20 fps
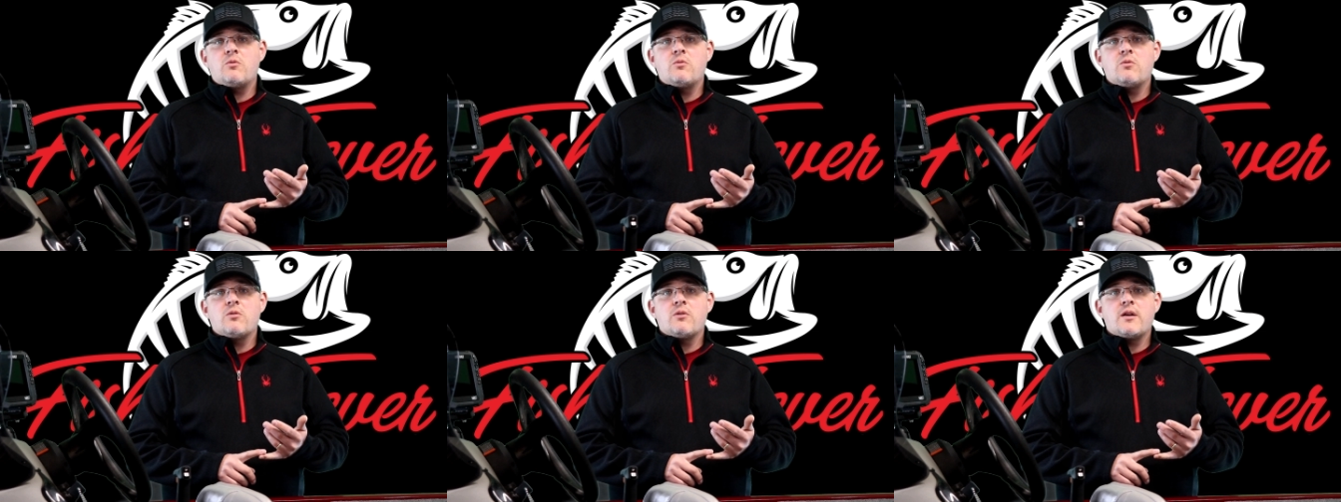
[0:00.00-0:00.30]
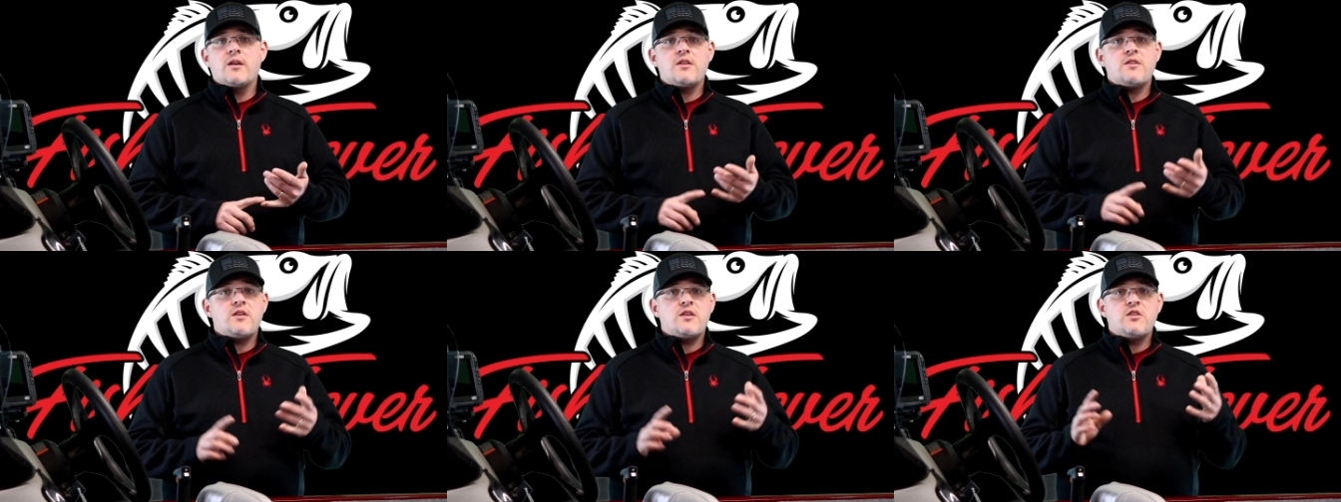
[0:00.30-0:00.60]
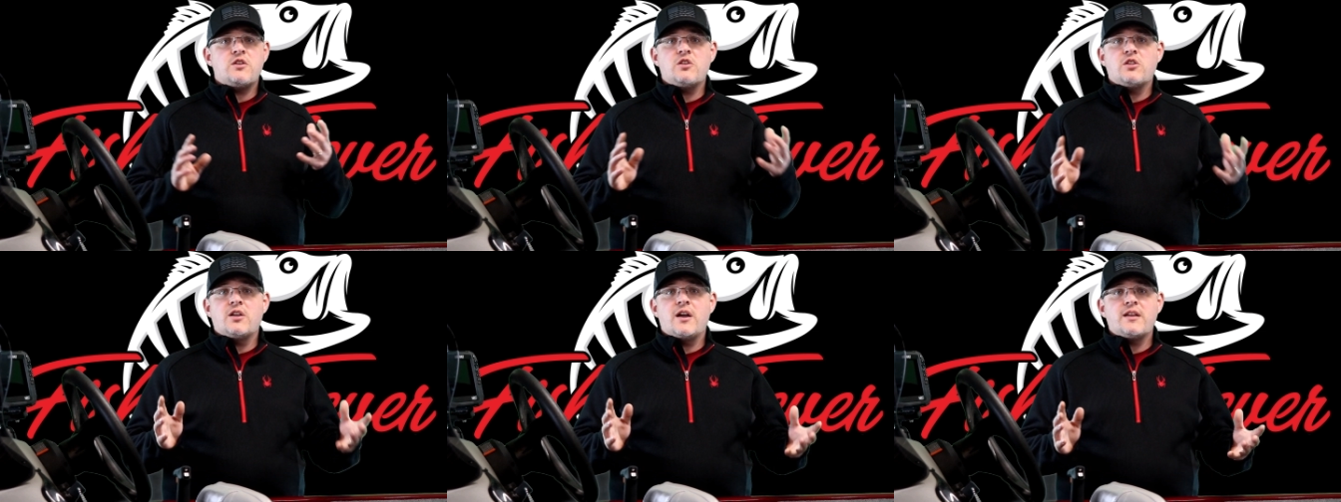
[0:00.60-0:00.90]
or anything
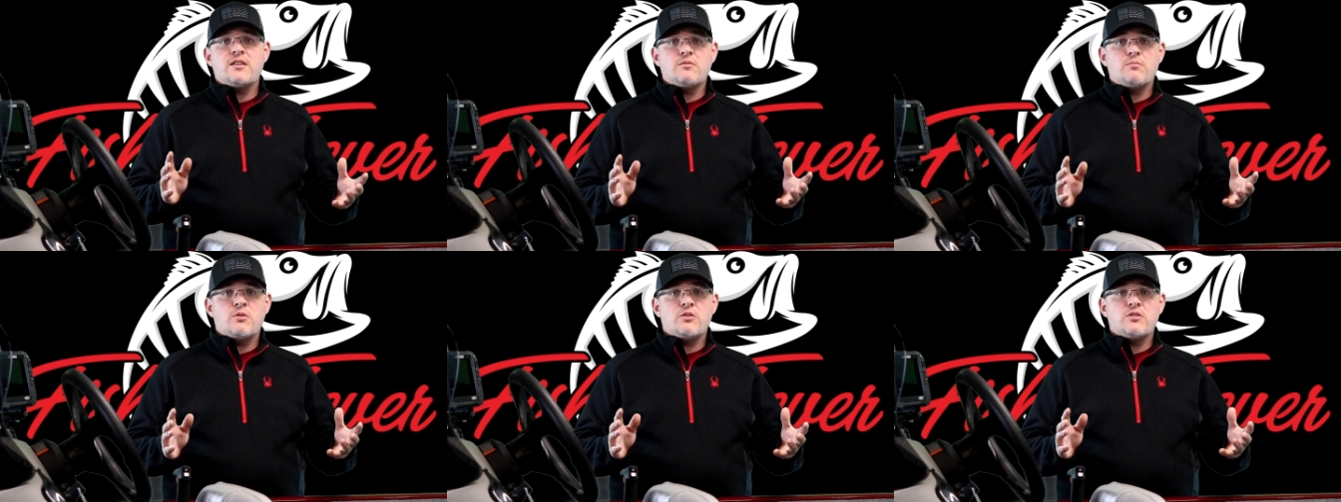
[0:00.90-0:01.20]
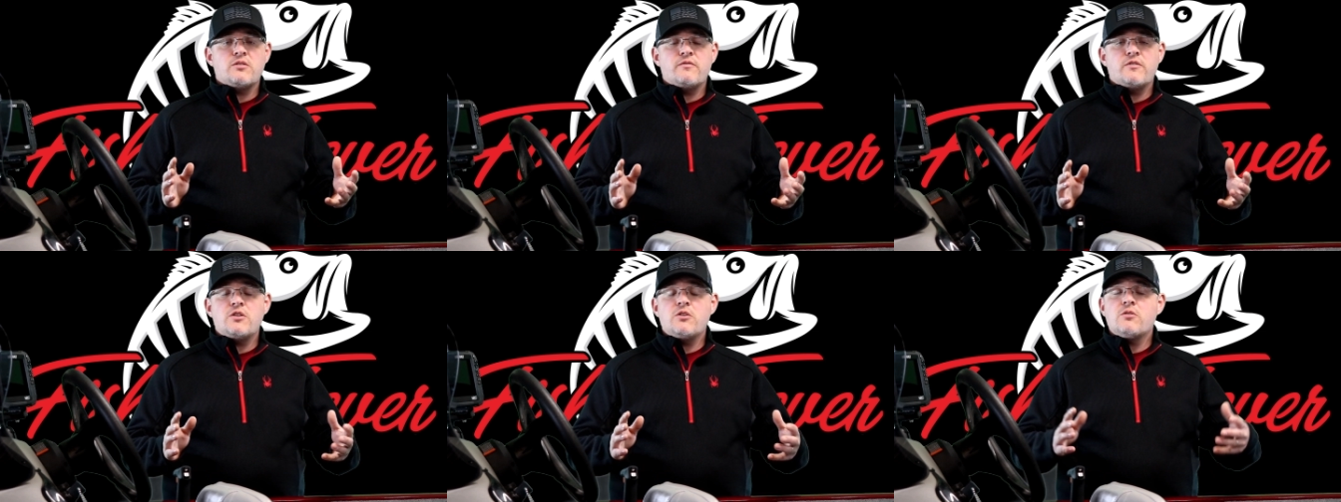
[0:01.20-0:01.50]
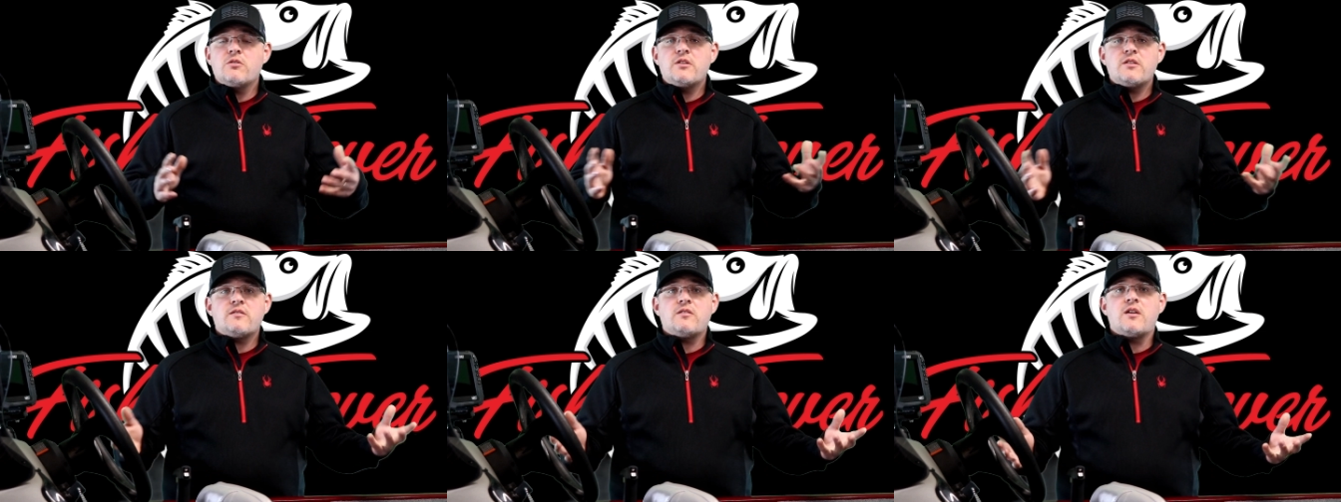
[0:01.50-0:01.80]
that you liked about the
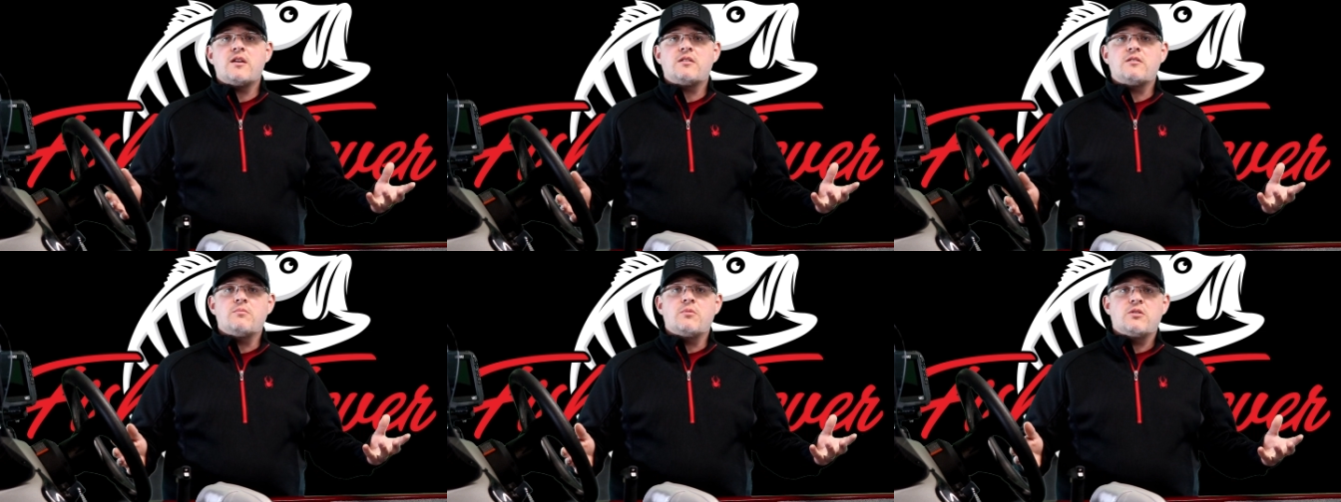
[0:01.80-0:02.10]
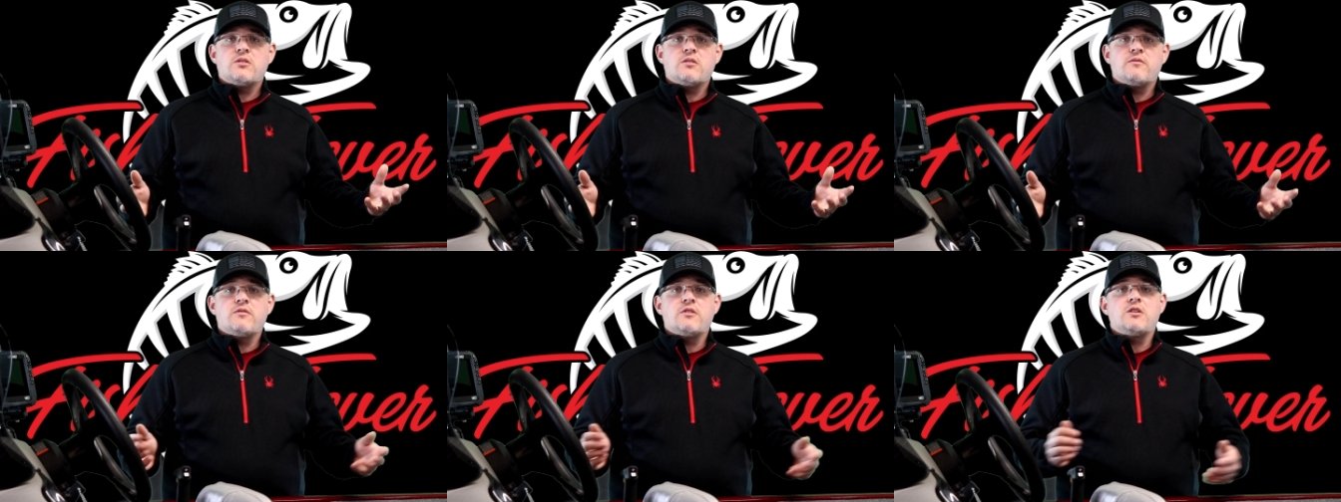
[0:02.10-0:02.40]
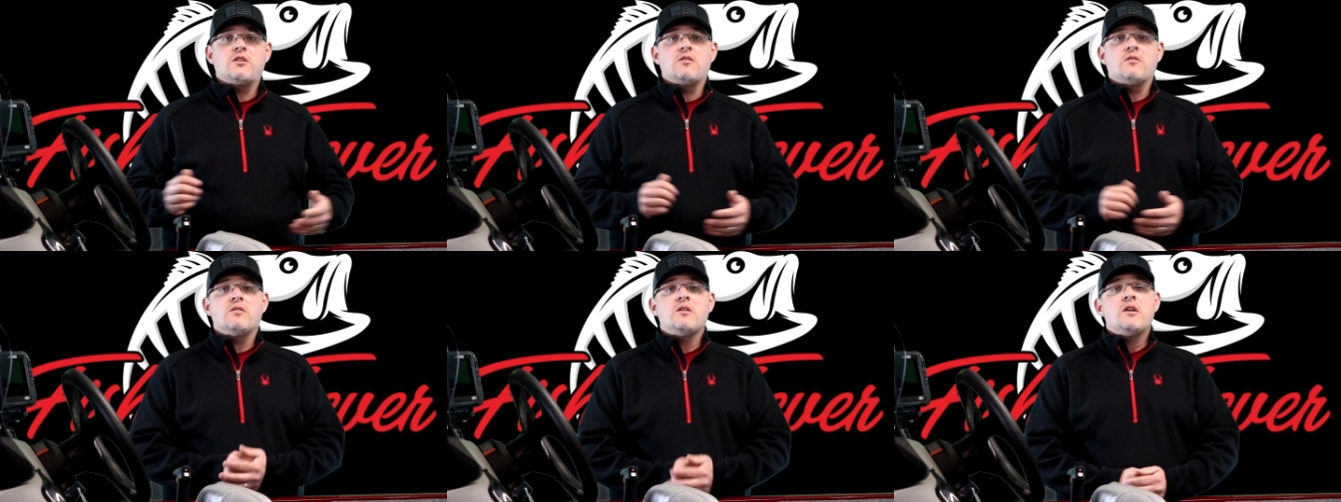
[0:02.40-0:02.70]
video or disliked about the
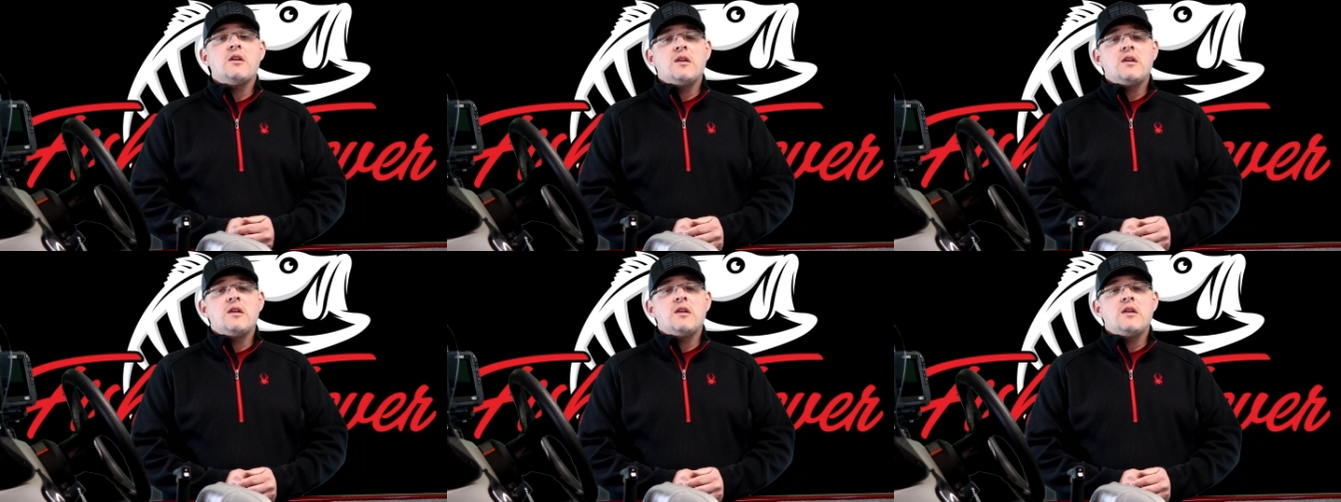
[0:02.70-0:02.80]
video.